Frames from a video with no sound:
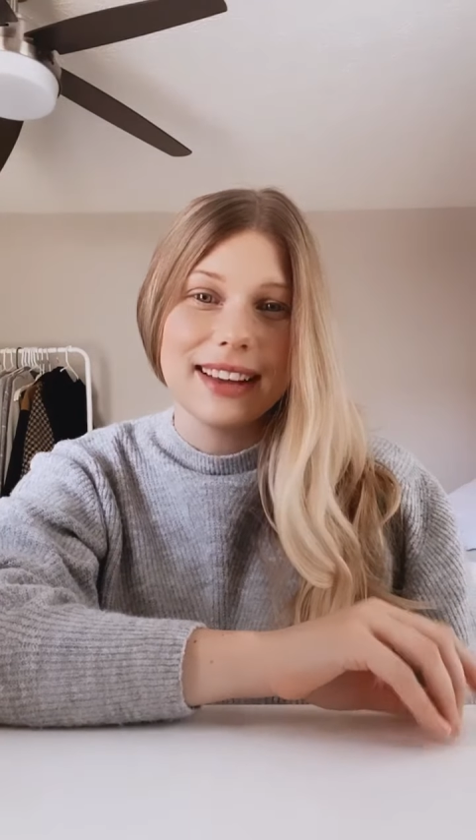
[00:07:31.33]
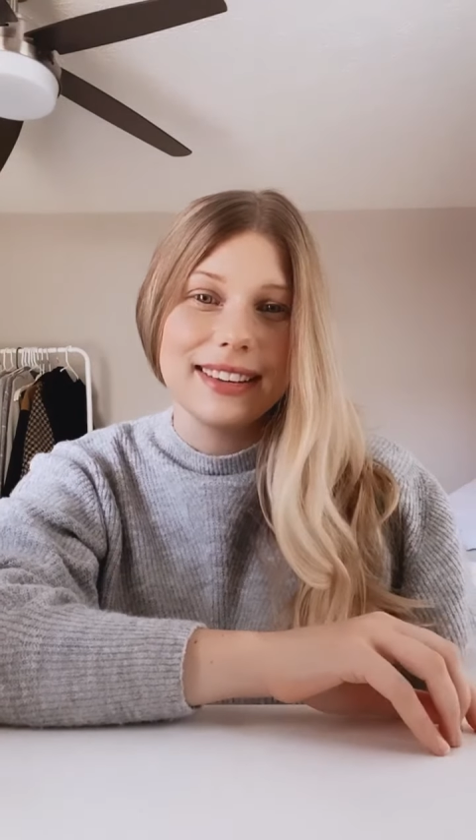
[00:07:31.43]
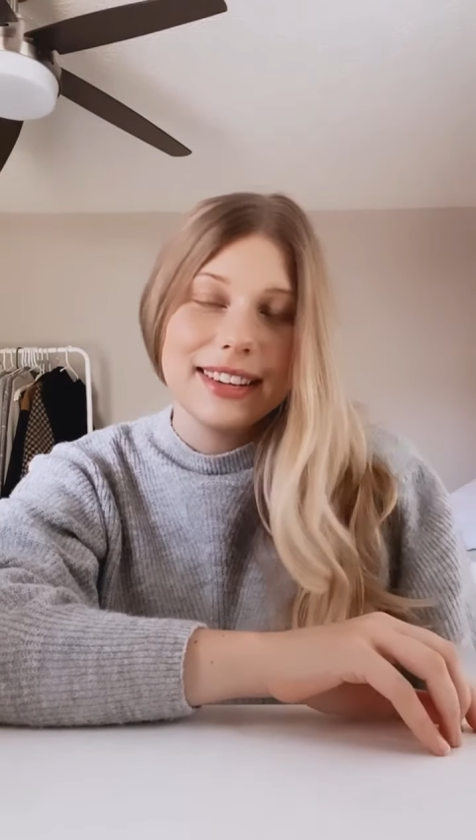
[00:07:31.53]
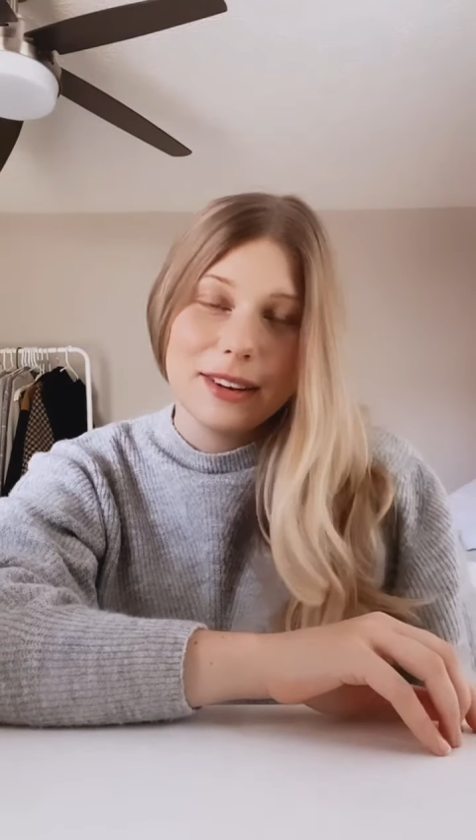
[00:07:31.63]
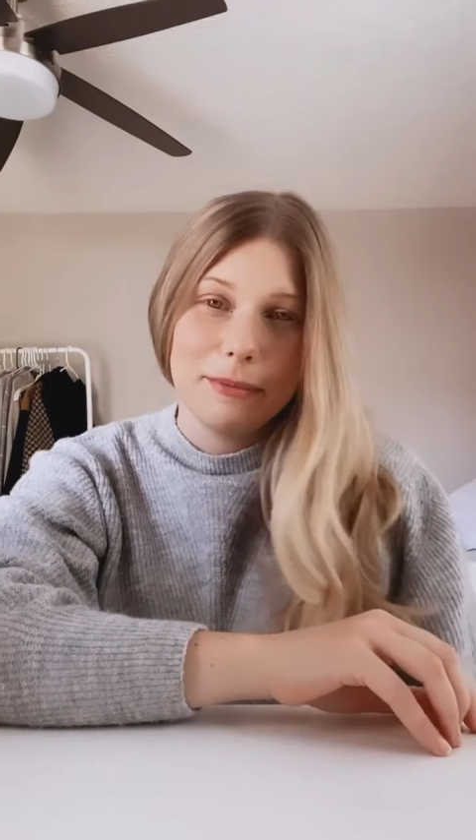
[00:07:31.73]
I
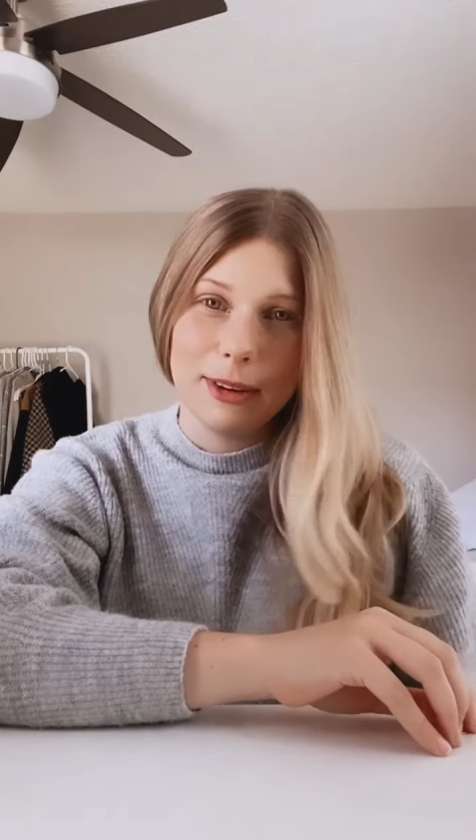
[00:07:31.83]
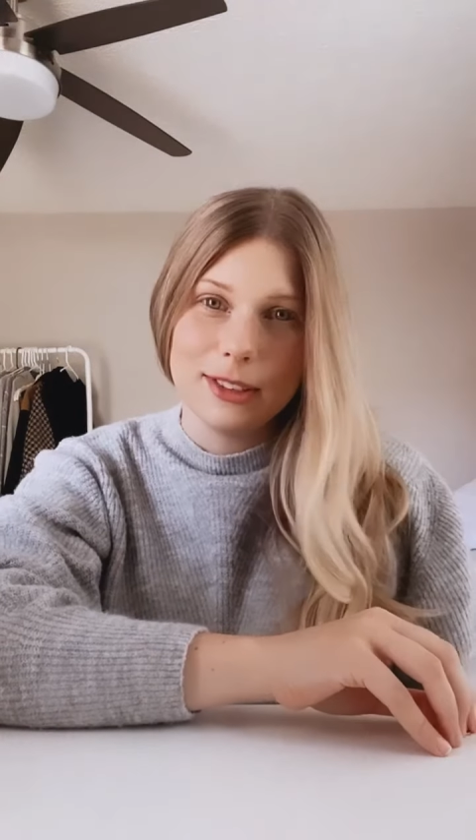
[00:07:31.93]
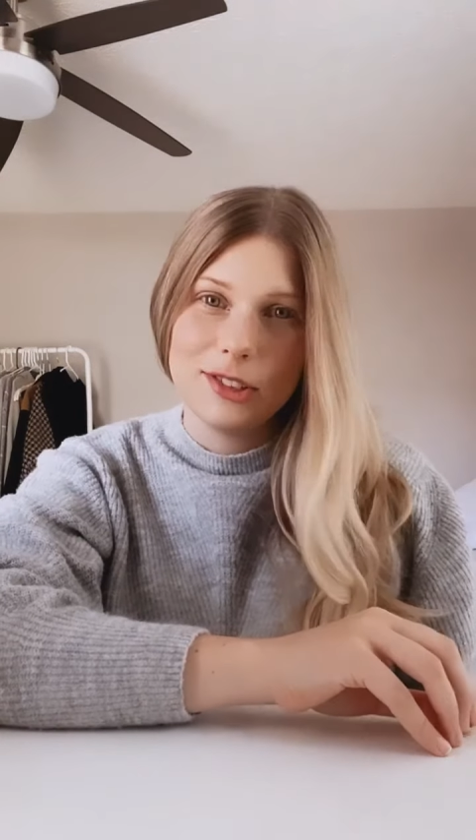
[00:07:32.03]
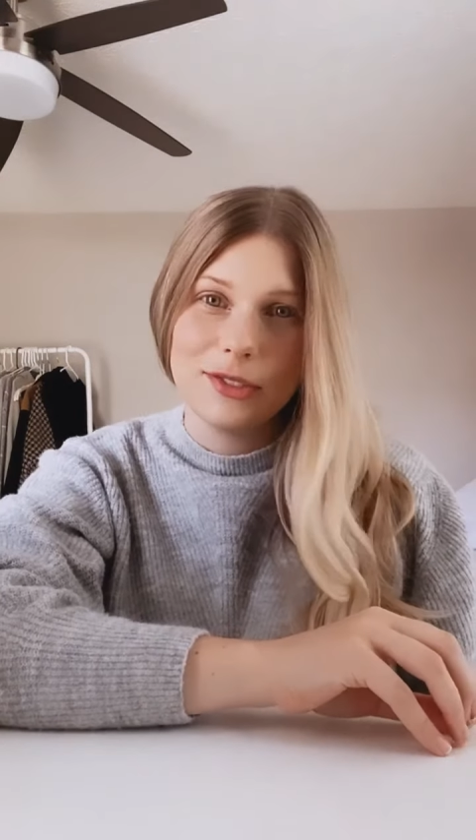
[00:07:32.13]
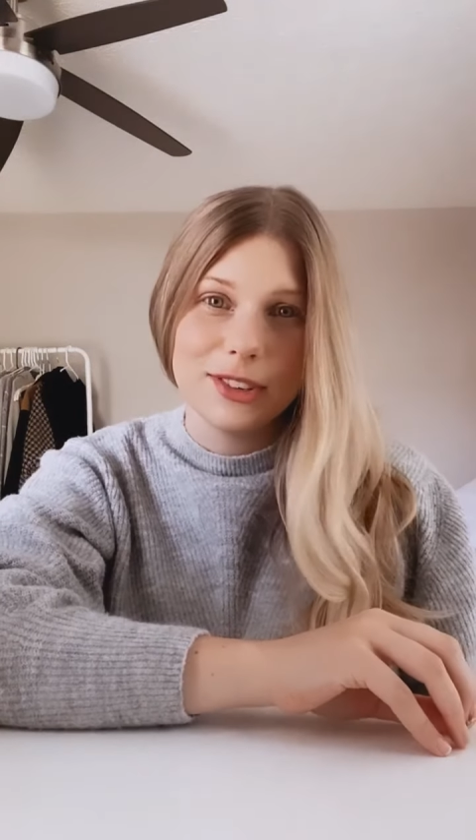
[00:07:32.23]
didn't
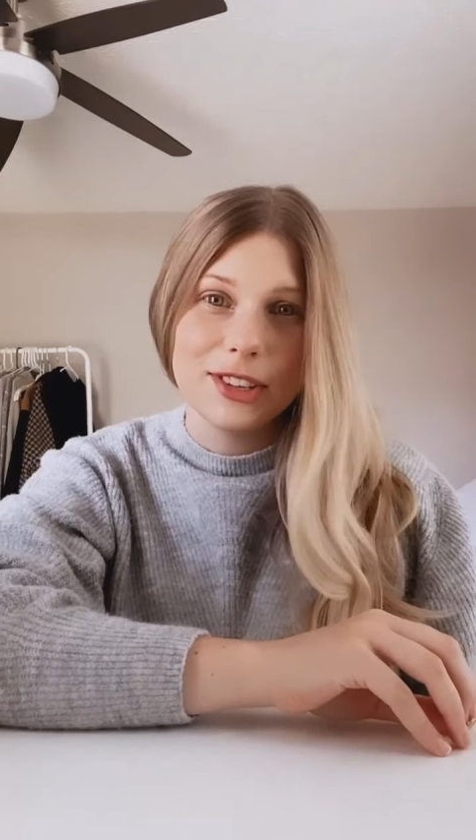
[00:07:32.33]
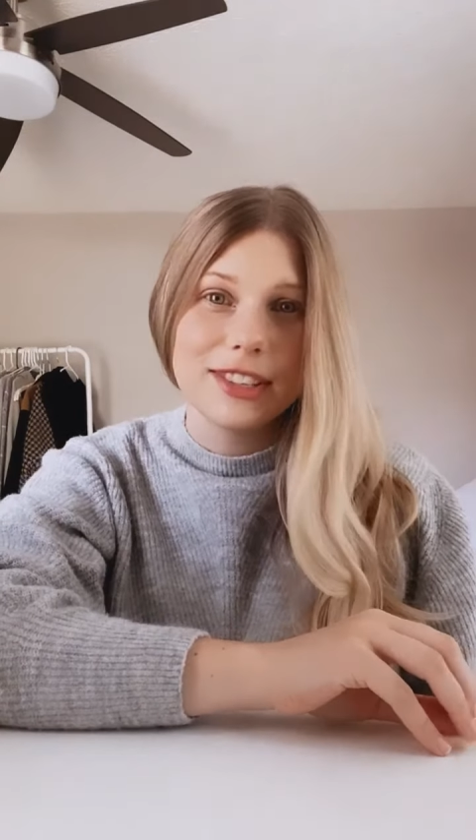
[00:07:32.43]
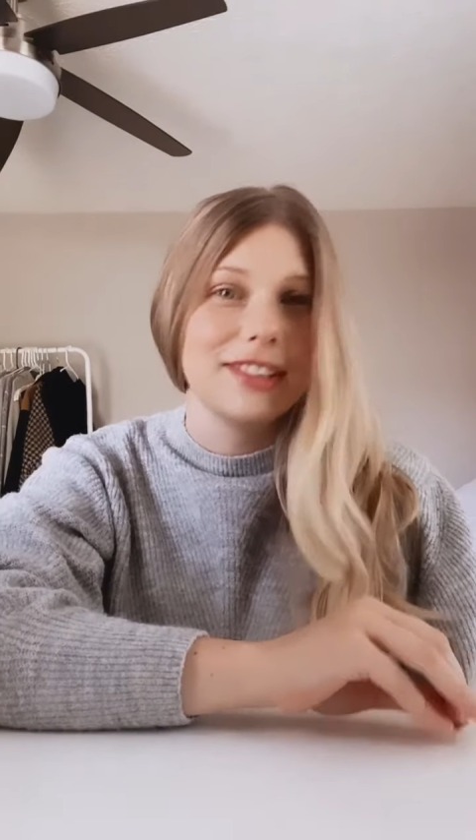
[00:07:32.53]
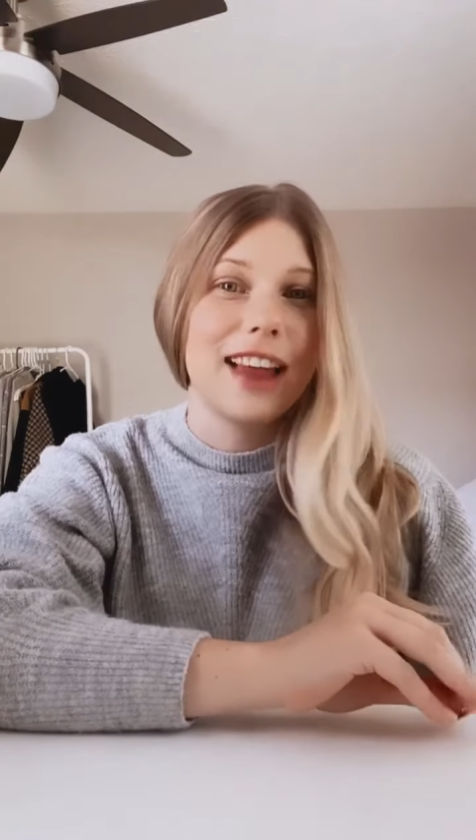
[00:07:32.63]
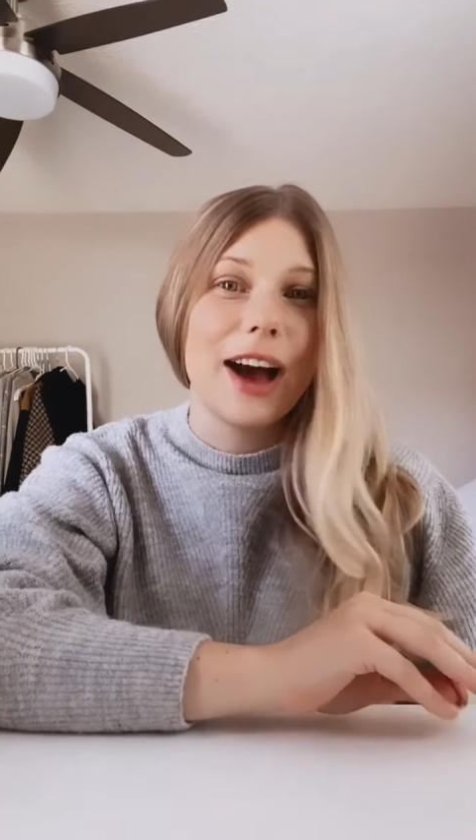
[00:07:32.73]
push for
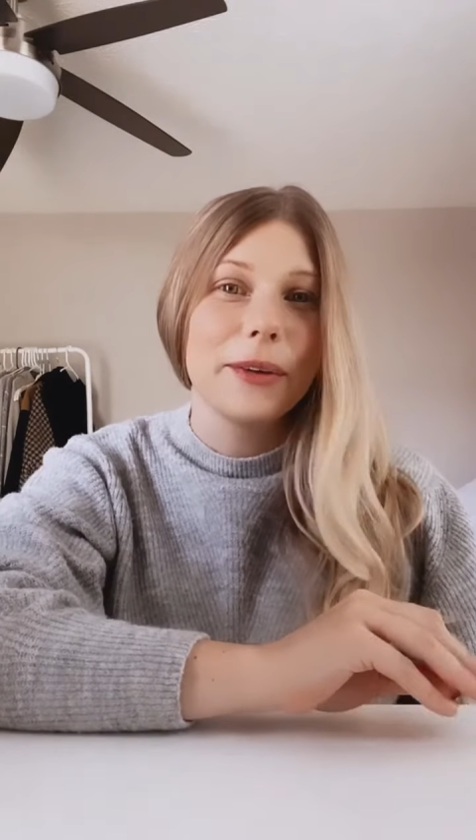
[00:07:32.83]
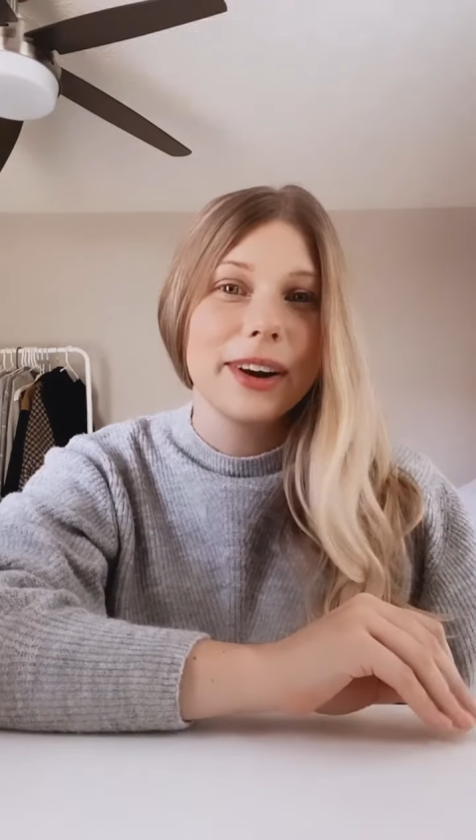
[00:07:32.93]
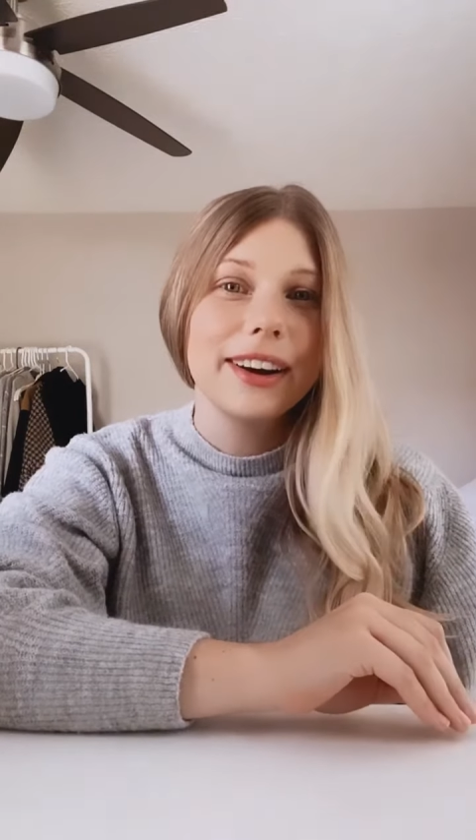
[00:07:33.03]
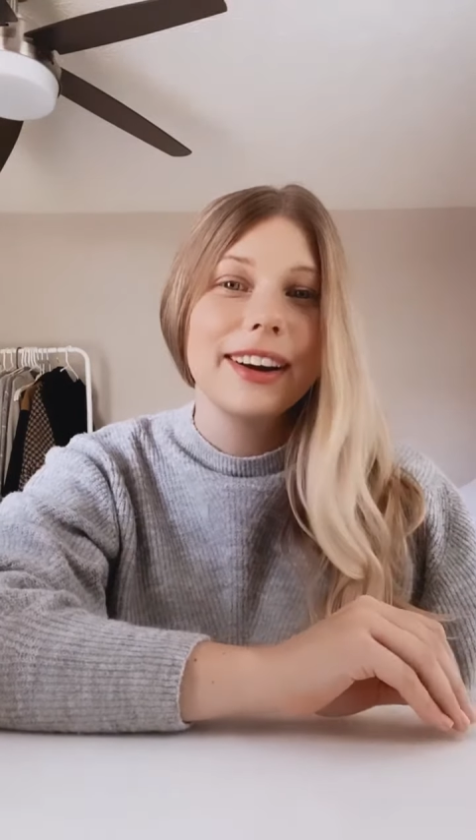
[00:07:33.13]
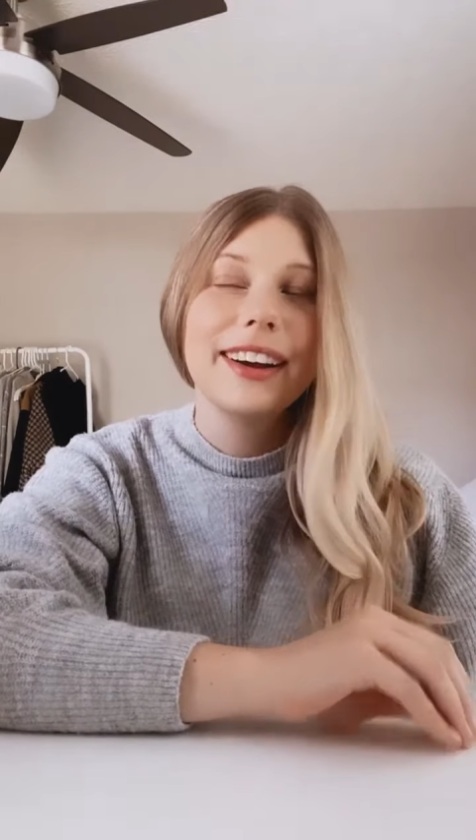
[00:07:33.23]
just an
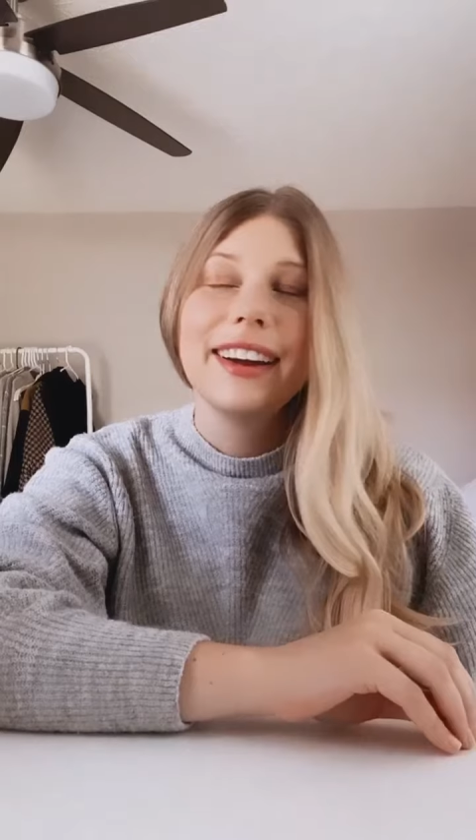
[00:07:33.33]
hour.